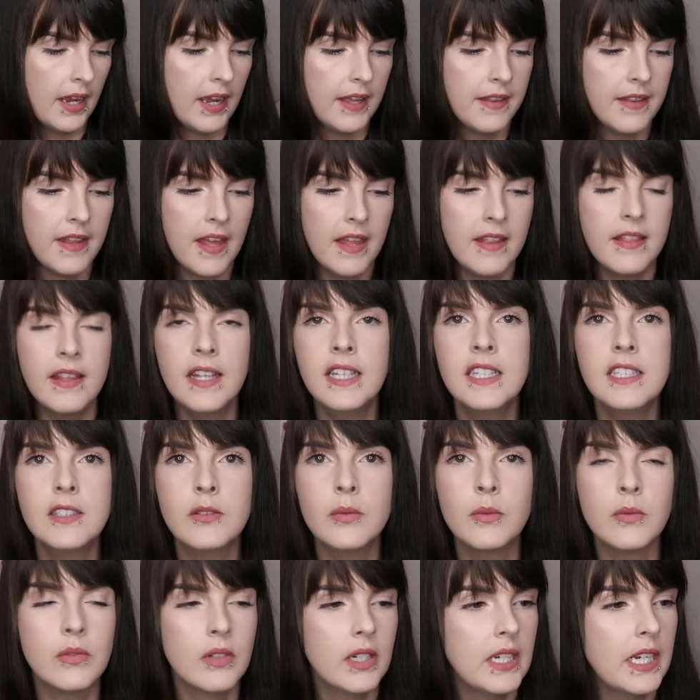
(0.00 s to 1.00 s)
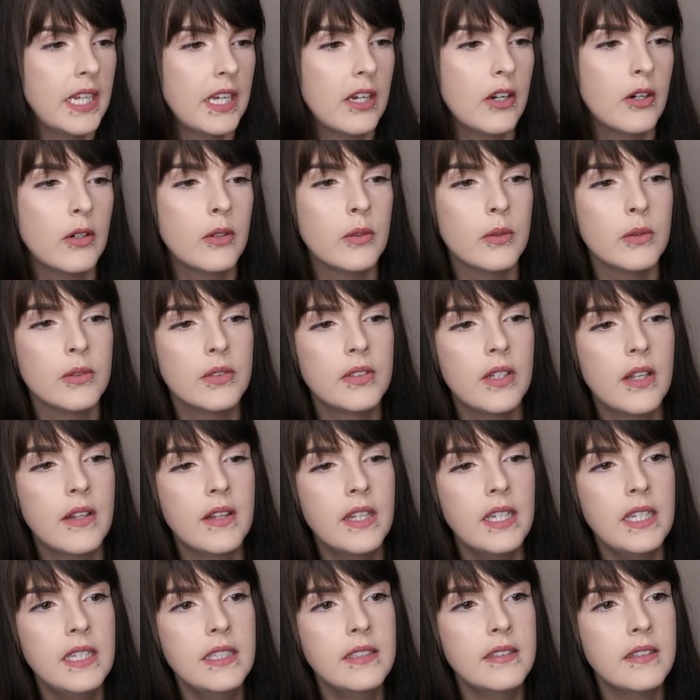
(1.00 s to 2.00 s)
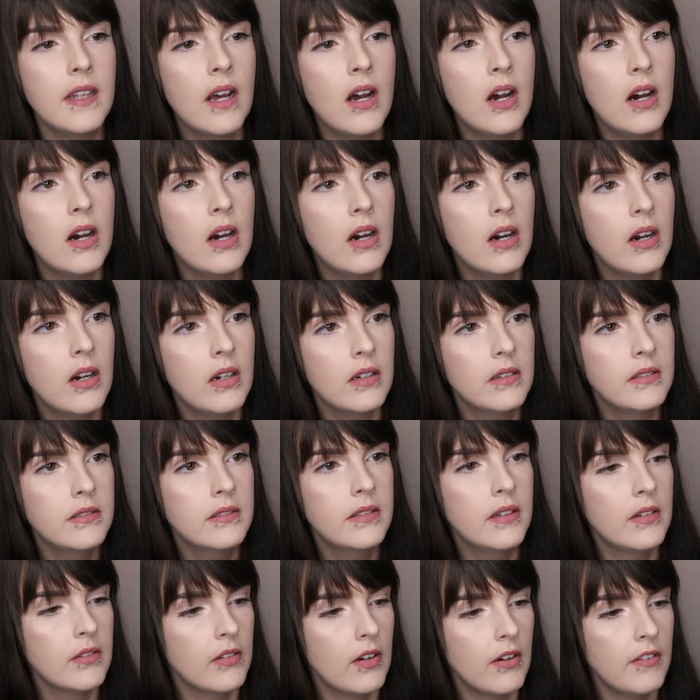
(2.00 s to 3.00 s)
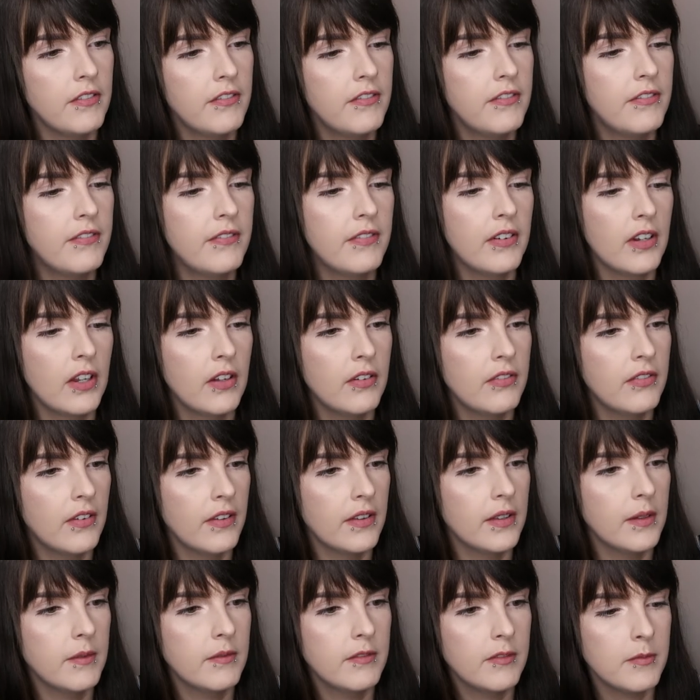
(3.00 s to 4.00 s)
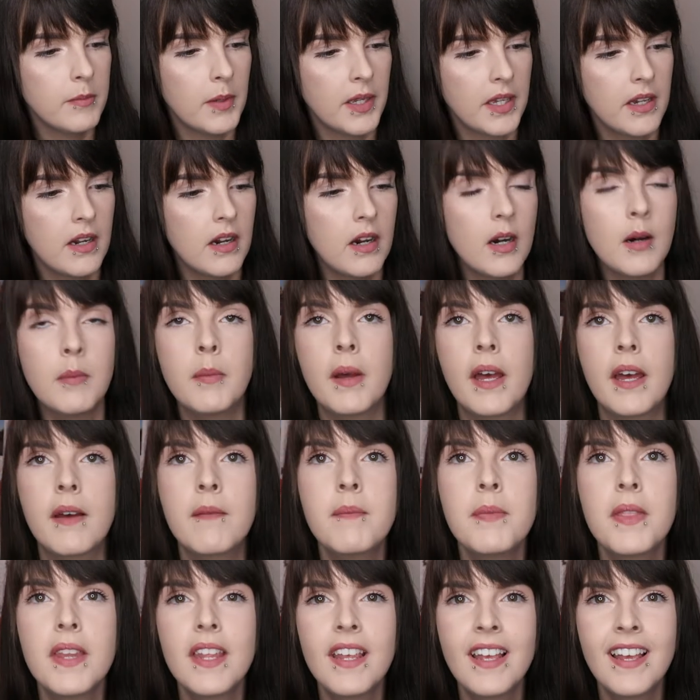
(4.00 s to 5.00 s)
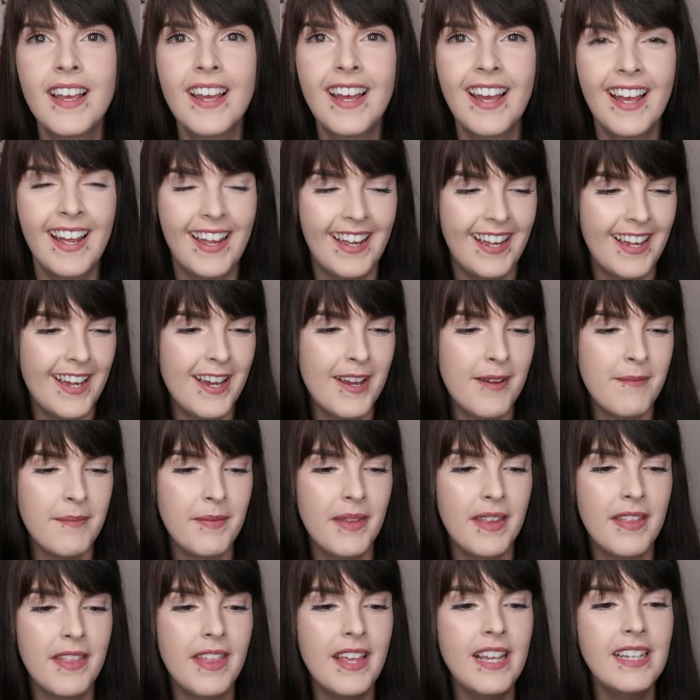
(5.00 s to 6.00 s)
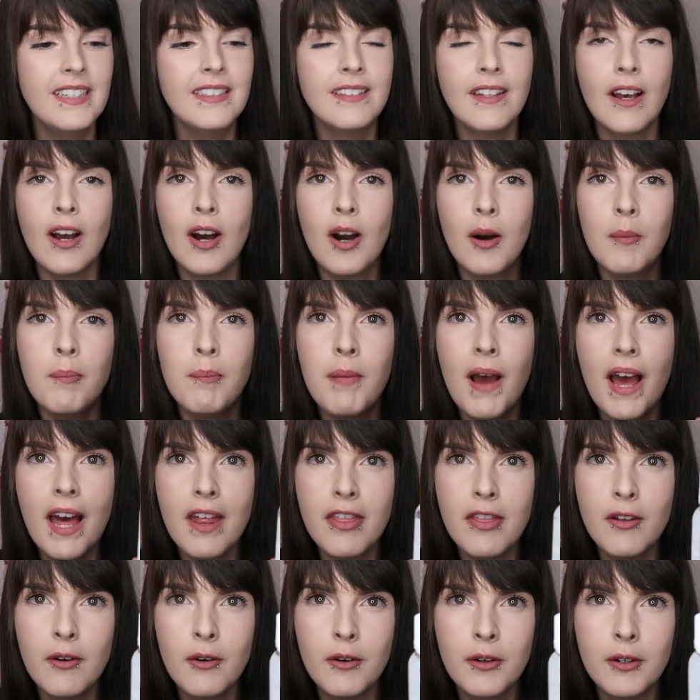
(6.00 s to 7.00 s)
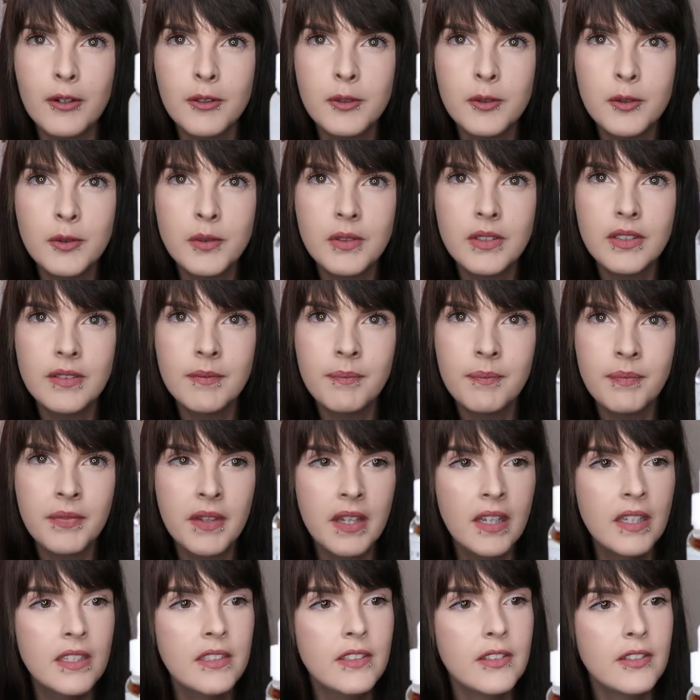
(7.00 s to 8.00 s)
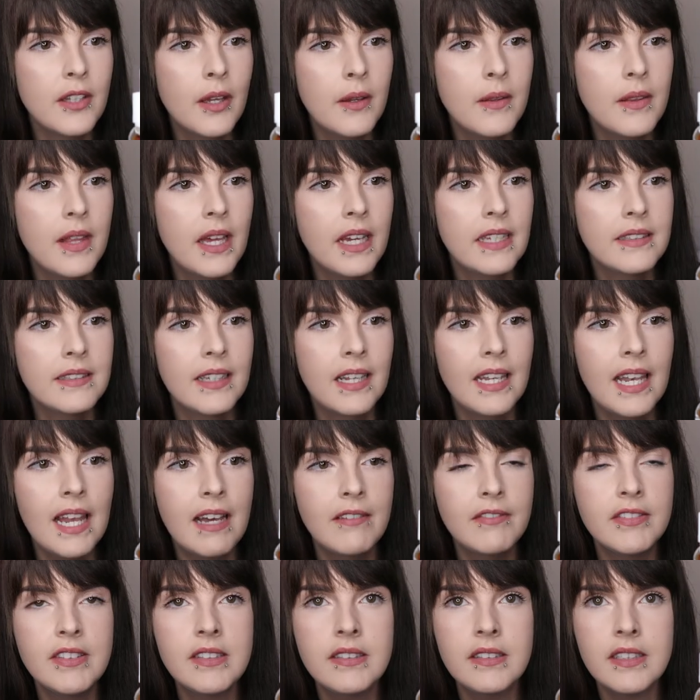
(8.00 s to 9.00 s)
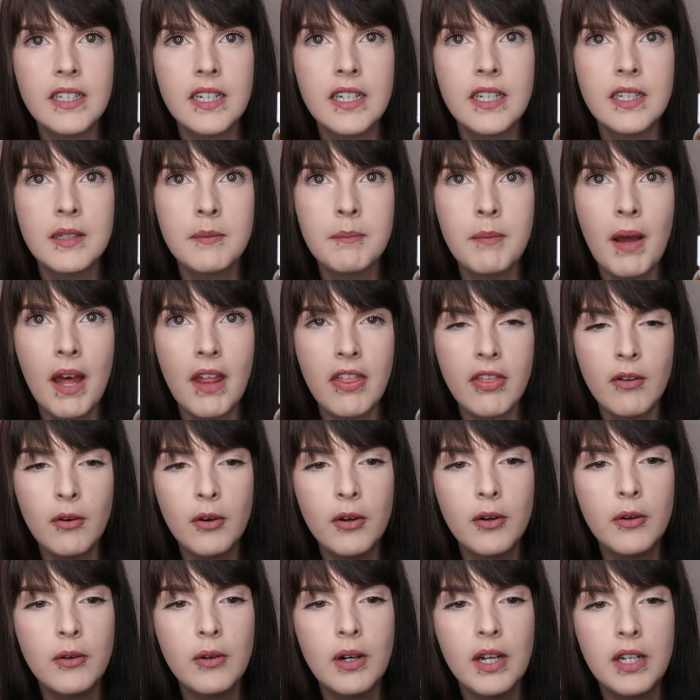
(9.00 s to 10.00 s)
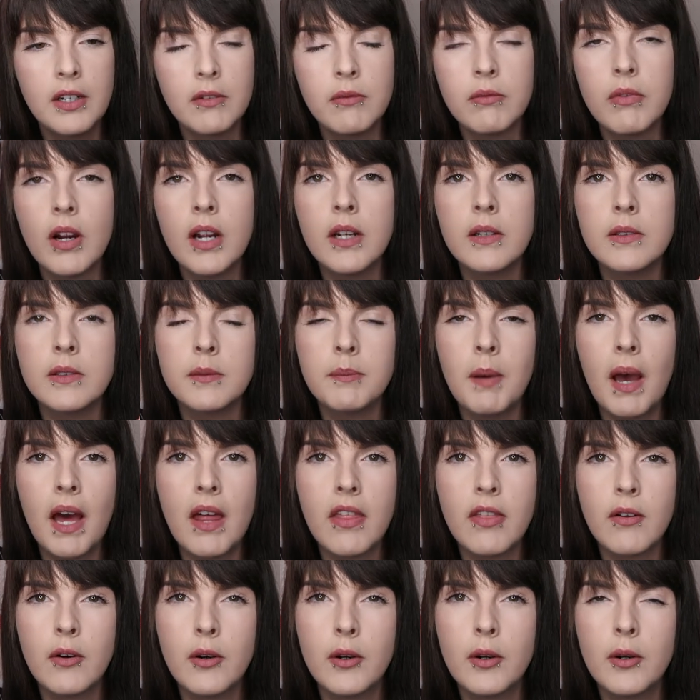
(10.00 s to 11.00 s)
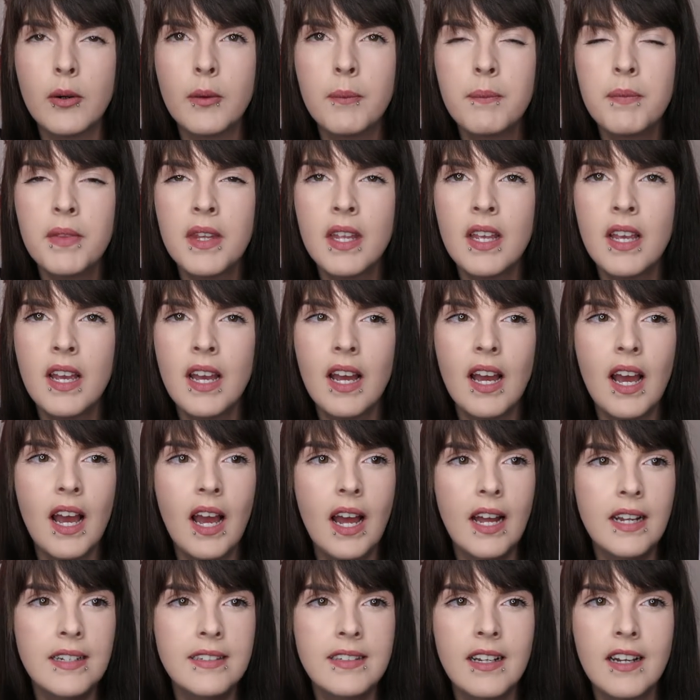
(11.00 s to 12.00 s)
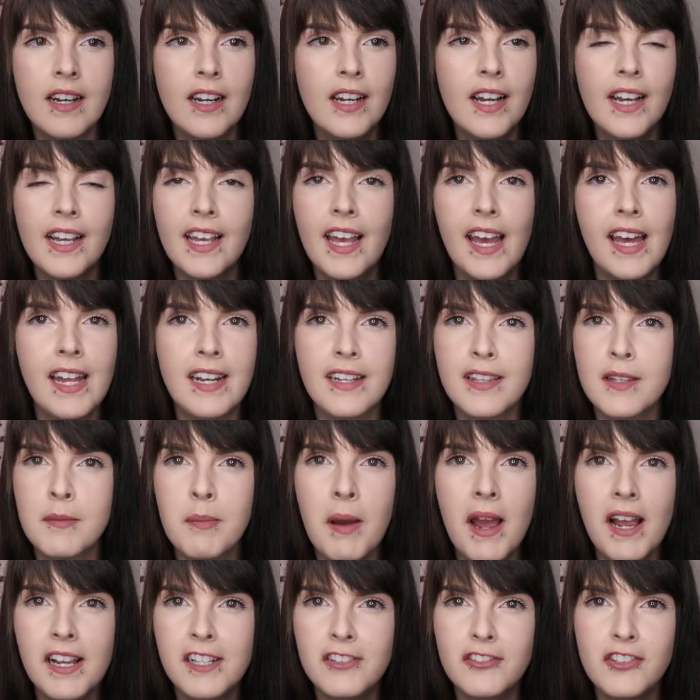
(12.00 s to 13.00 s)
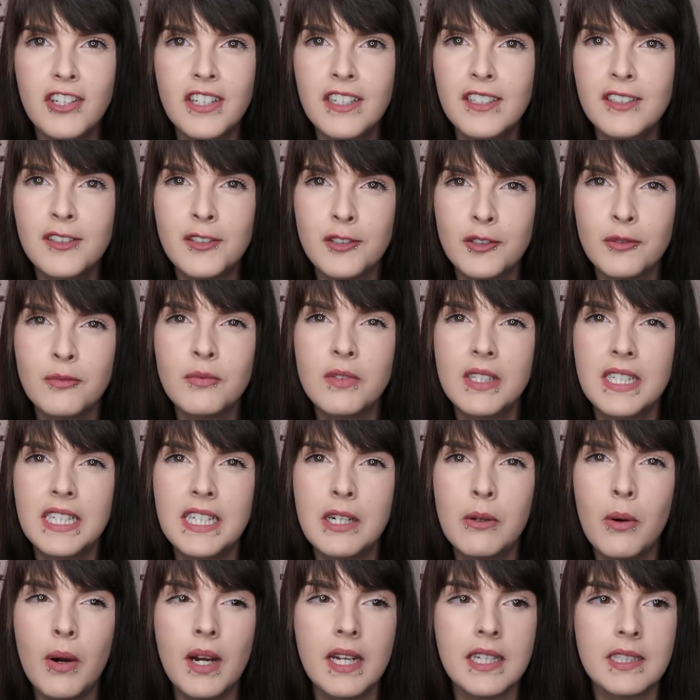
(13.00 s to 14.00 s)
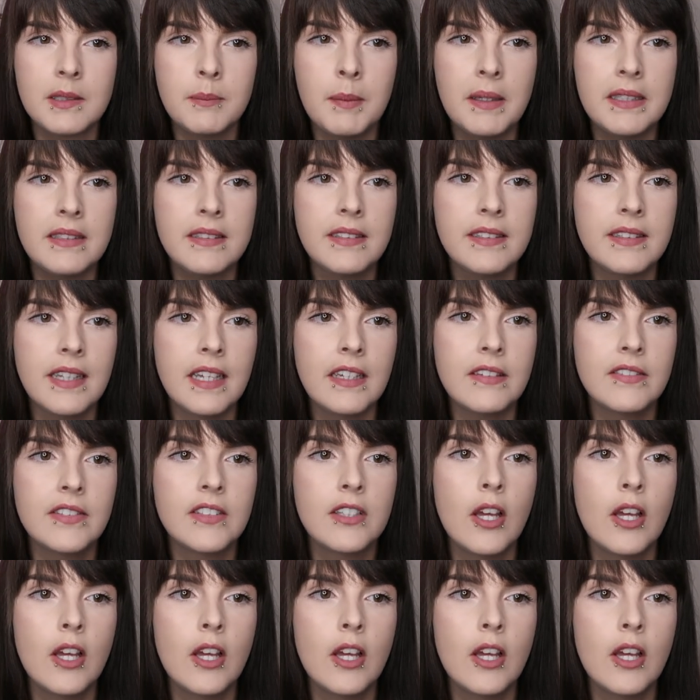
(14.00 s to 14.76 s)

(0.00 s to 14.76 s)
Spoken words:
And then these are really cool. So these are, I've got fluff on them for my carpet. These are bath oils. So there's a lavender bath oil and a rose bath oil. And again, the packaging looks really quite expensive.